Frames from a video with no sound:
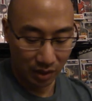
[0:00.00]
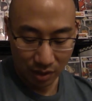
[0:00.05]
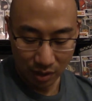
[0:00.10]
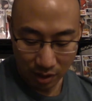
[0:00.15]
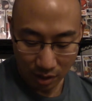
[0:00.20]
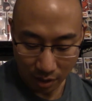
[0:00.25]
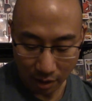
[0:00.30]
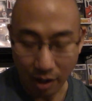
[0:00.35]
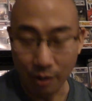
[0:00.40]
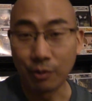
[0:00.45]

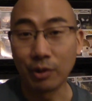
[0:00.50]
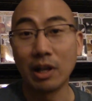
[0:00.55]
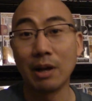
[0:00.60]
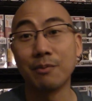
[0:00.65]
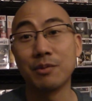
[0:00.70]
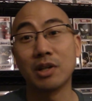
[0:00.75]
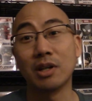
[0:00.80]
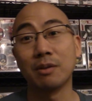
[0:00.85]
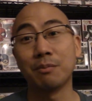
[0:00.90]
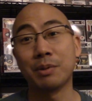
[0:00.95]
Alright, well, I'm
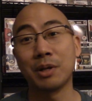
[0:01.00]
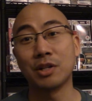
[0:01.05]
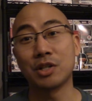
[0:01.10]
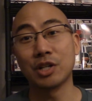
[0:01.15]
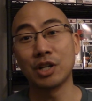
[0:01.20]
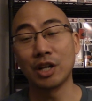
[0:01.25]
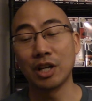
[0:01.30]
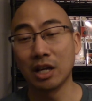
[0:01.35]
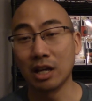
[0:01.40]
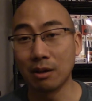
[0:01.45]
done
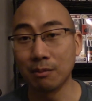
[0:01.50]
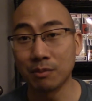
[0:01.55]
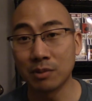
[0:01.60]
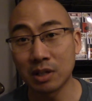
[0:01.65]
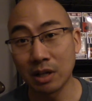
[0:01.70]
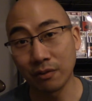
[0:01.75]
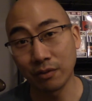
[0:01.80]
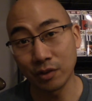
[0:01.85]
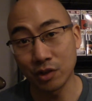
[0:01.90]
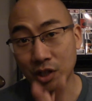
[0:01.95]
pitching him.
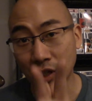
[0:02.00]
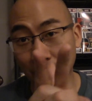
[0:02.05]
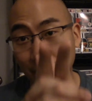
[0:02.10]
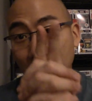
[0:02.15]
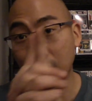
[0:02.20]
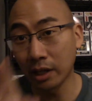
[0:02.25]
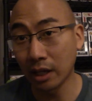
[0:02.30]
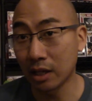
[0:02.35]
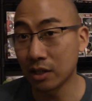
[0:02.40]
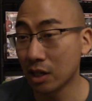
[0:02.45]
Definitely check him
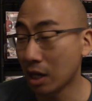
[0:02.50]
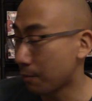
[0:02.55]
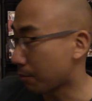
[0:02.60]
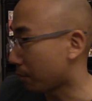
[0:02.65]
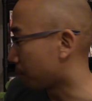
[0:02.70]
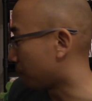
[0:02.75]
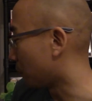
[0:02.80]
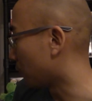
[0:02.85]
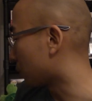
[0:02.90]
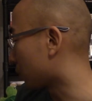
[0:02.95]
out again, Hyper
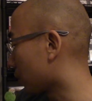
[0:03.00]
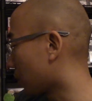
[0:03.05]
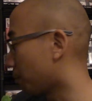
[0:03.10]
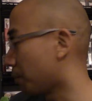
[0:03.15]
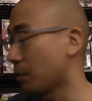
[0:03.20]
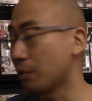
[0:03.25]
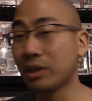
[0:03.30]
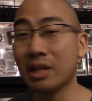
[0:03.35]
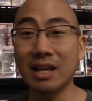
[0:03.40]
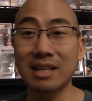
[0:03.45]
Booster.
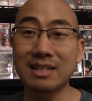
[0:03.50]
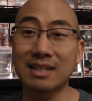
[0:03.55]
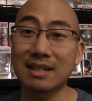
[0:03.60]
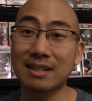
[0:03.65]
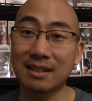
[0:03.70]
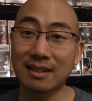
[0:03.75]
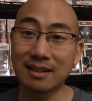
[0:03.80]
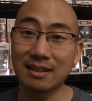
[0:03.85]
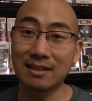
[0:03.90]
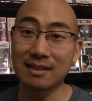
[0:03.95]
But with that
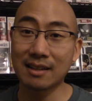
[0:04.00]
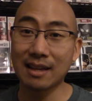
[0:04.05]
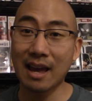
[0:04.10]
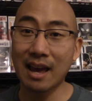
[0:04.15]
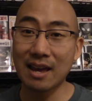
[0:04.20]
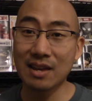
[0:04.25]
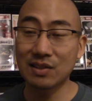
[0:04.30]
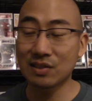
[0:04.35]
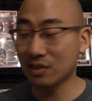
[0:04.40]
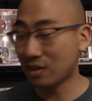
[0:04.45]
said,
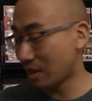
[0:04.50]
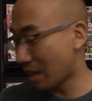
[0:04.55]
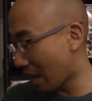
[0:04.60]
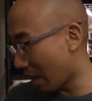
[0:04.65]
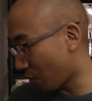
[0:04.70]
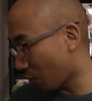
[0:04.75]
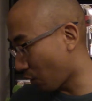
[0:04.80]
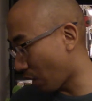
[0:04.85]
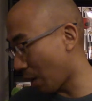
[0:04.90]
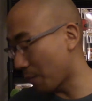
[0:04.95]
guys,
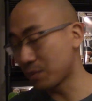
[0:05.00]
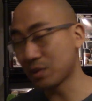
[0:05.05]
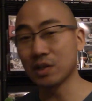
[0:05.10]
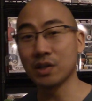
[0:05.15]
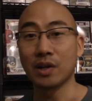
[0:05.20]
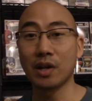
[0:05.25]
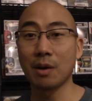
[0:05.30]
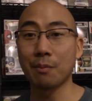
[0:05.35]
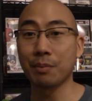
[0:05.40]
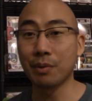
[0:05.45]
that wraps it
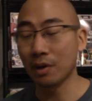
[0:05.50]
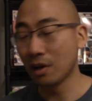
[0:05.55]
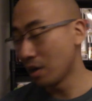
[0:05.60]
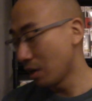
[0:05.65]
up.